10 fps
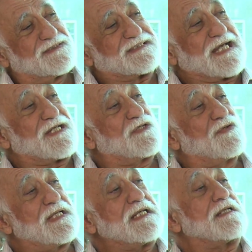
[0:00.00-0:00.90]
setting
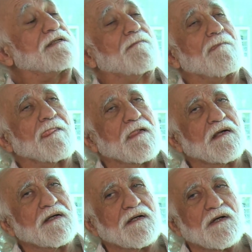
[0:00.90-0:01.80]
you need.
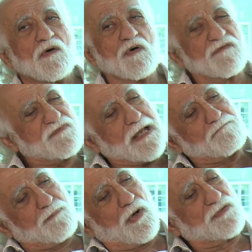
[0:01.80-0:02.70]
What if
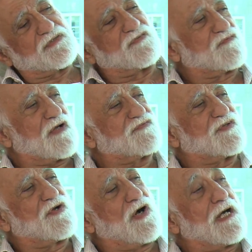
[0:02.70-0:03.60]
that bolt is
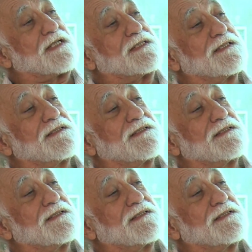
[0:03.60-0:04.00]
rusted on?